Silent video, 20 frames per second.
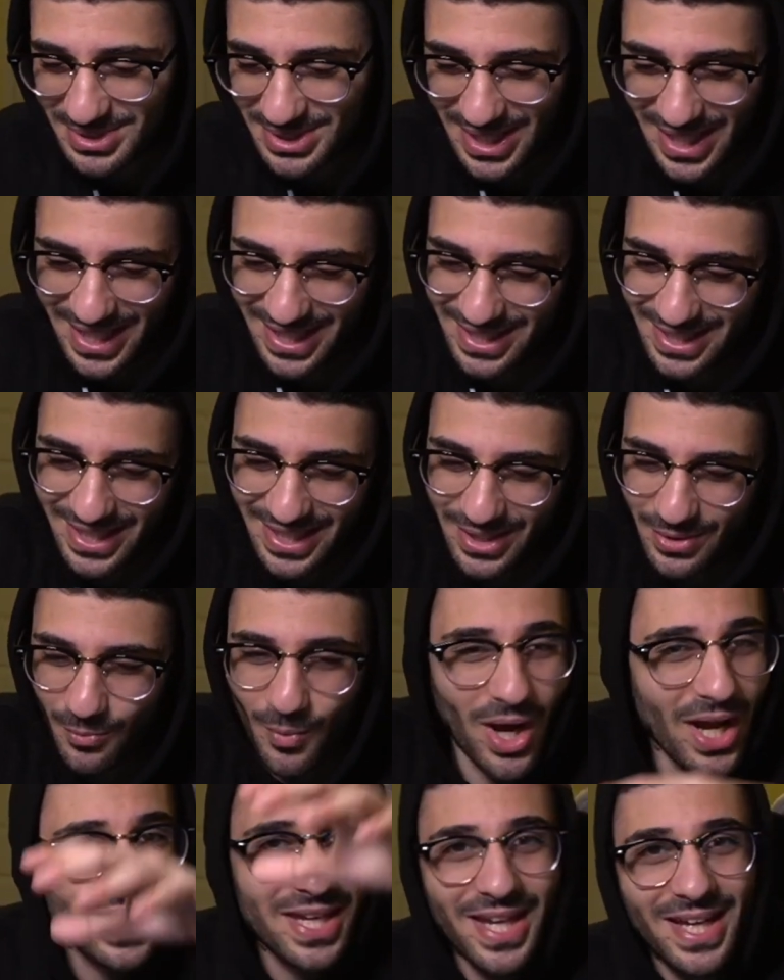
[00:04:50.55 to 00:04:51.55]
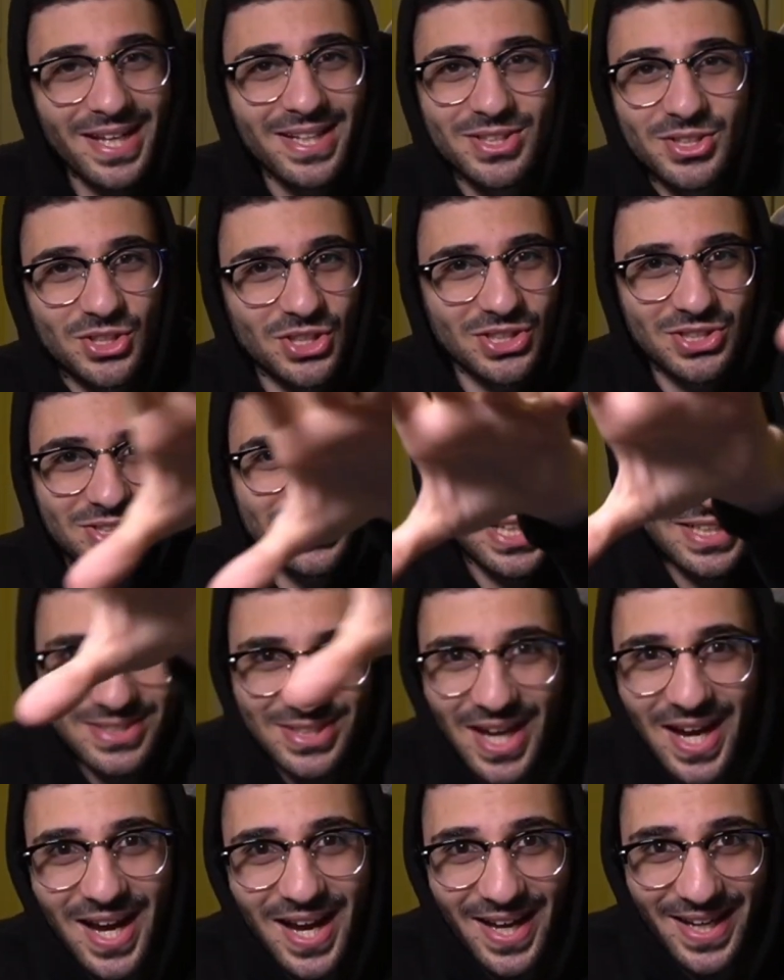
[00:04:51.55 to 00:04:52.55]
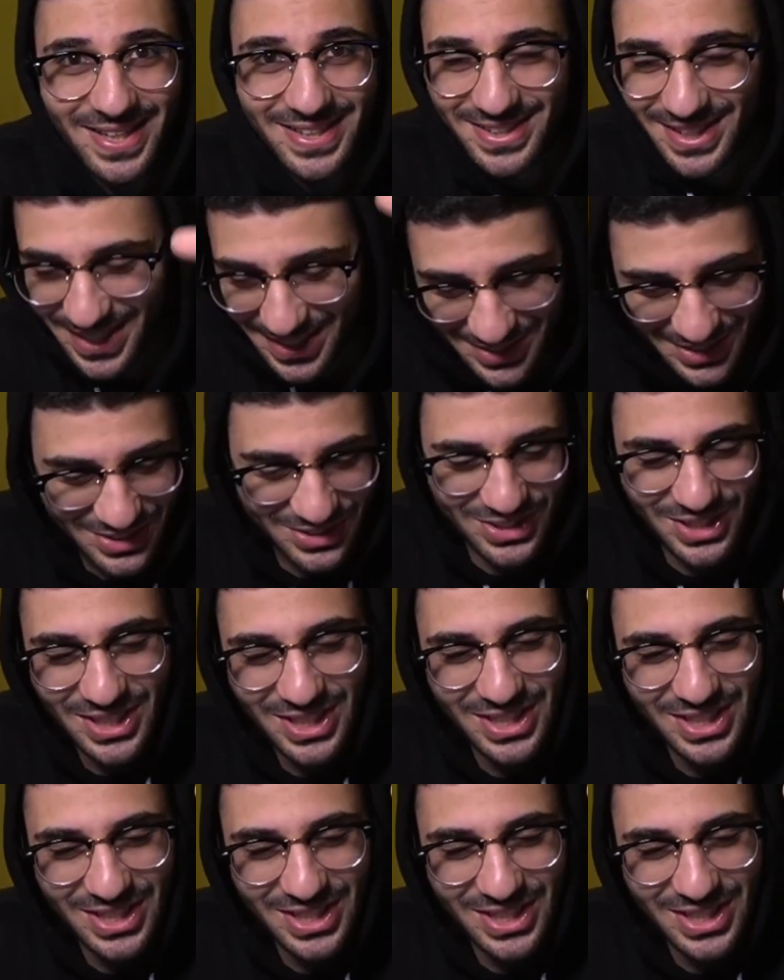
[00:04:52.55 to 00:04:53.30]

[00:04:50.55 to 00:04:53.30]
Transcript: And like, why can't it just say tie? Like, just